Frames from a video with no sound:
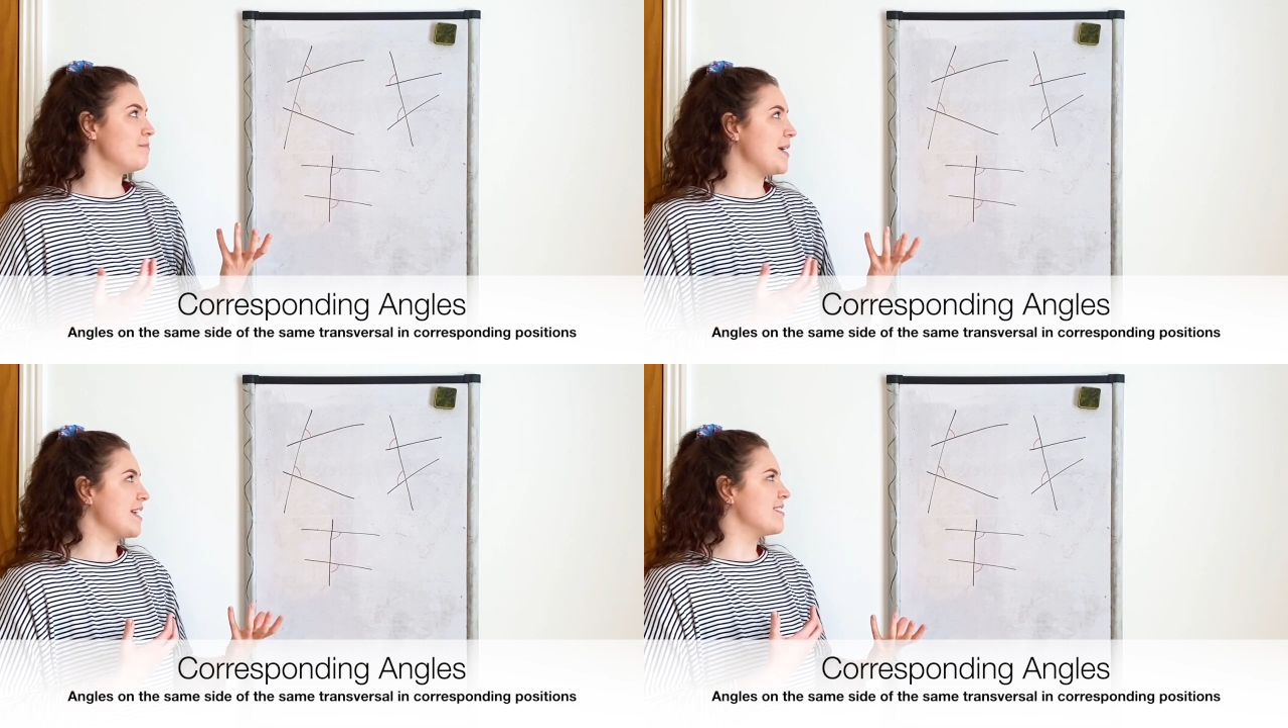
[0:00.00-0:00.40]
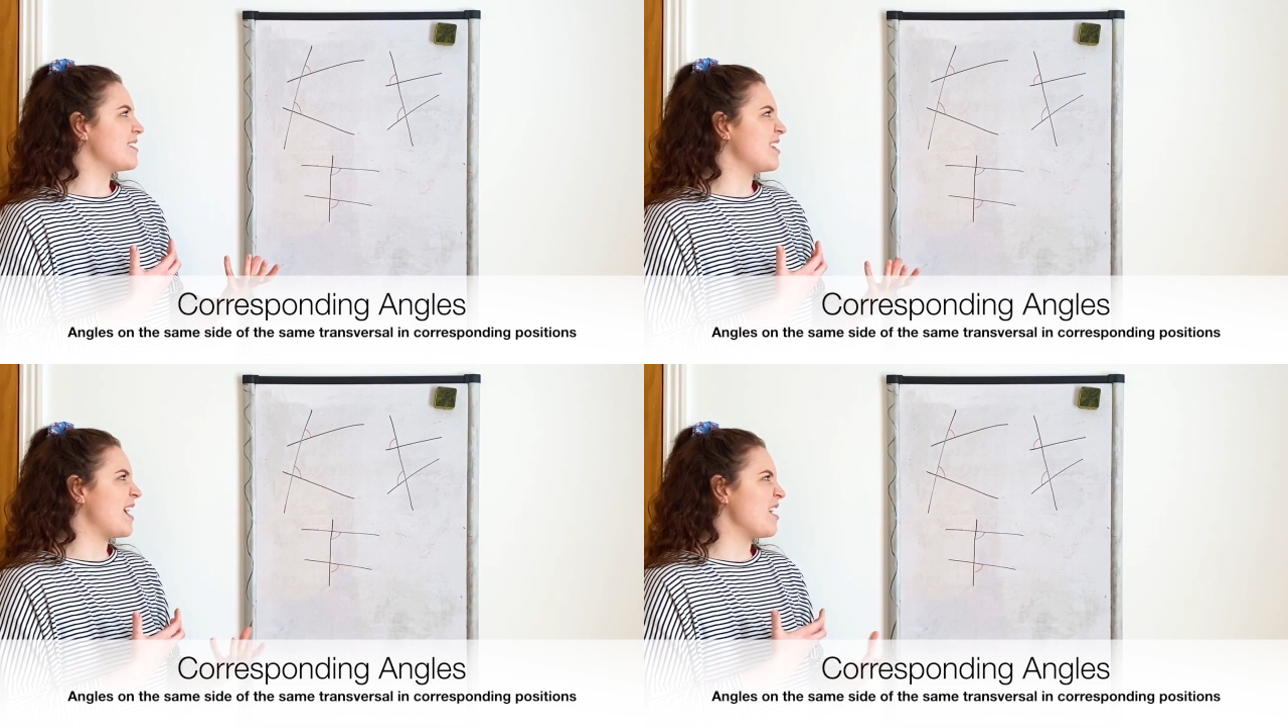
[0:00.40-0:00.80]
means
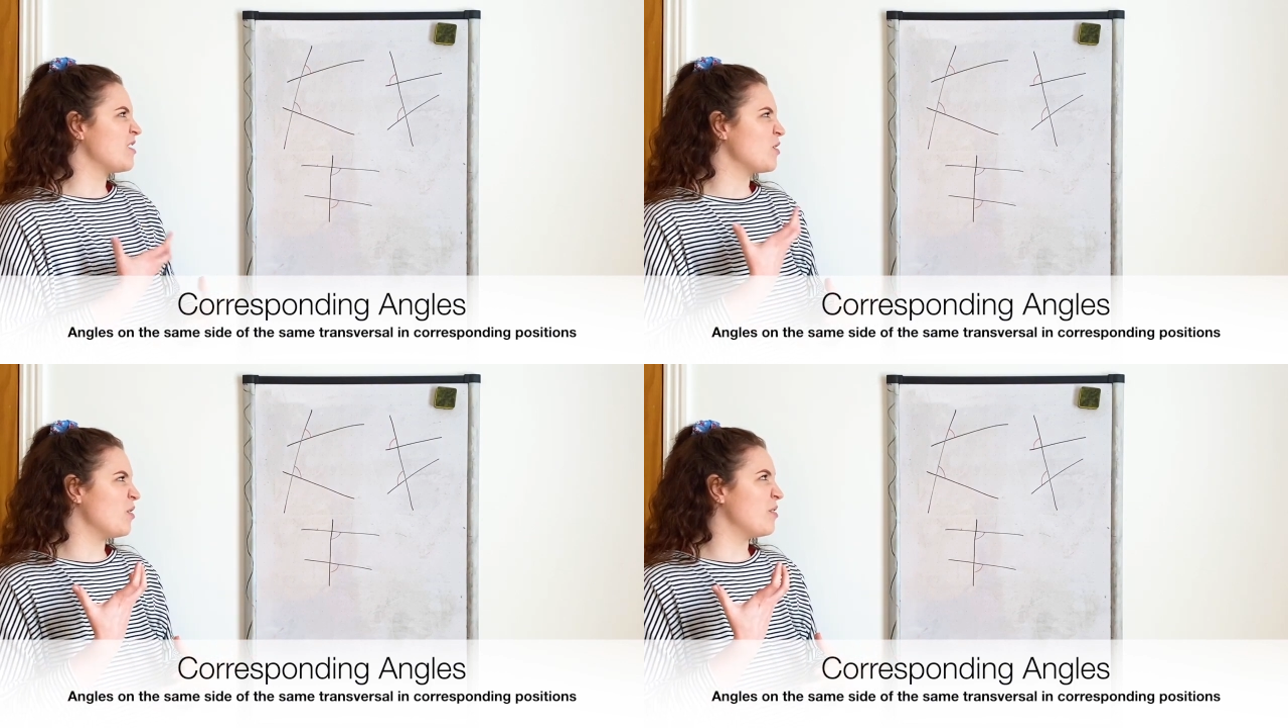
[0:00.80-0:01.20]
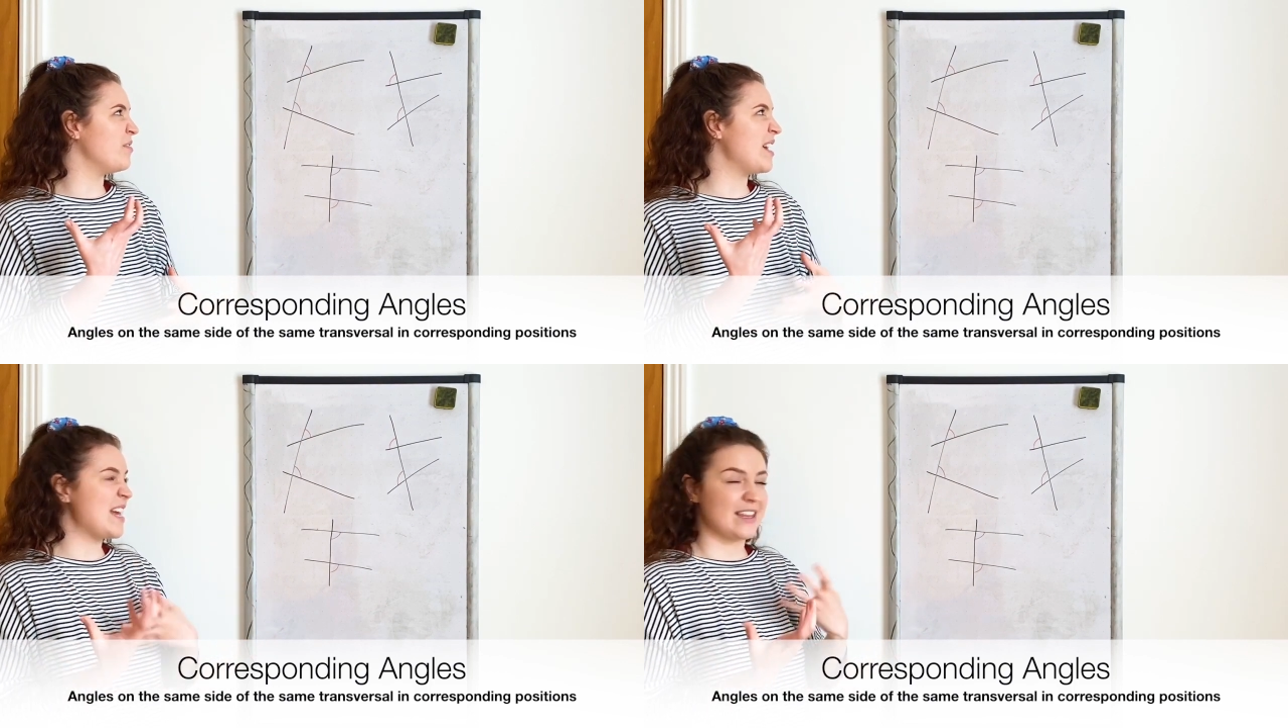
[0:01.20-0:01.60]
that they're sort
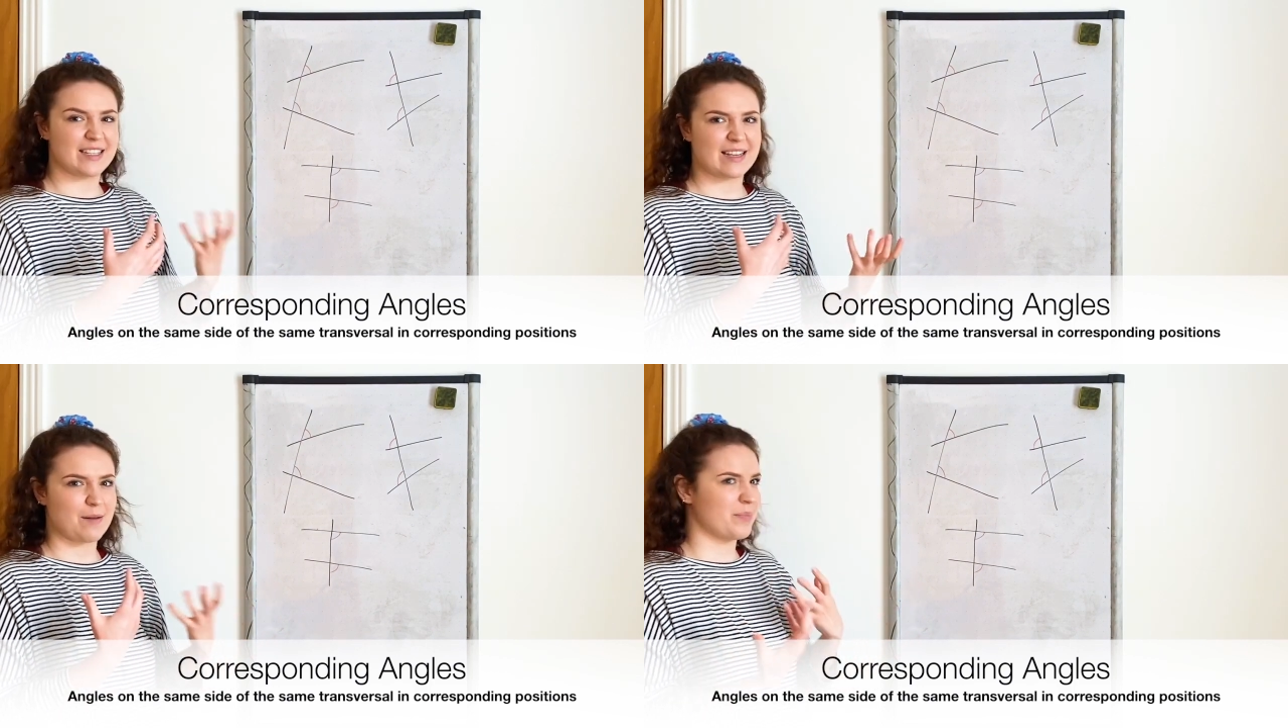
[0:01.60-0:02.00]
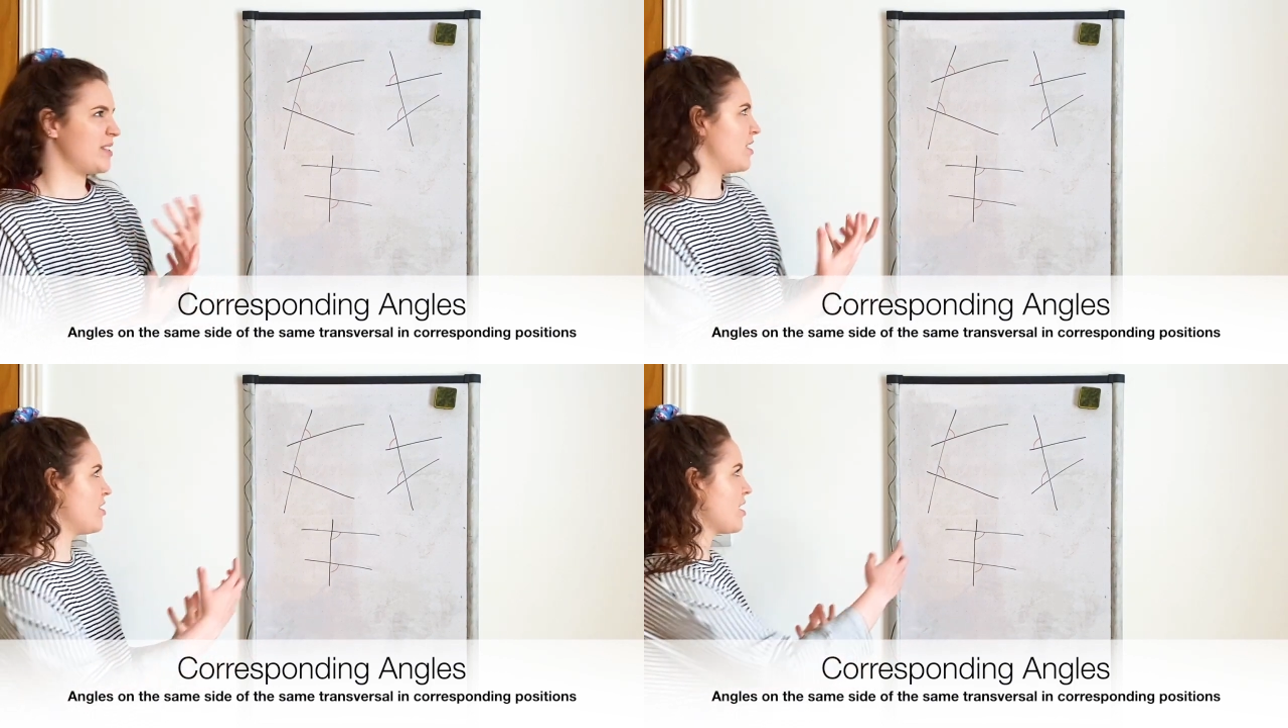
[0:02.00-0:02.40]
of in the same
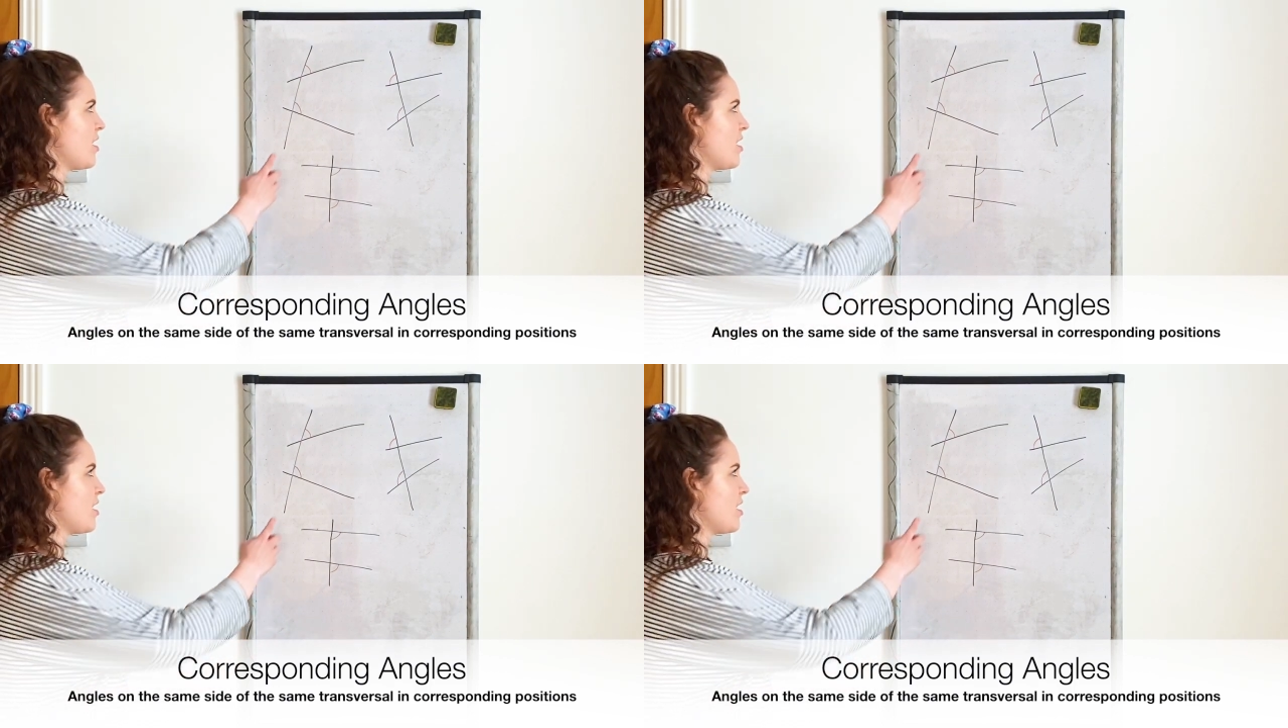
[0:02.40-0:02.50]
position.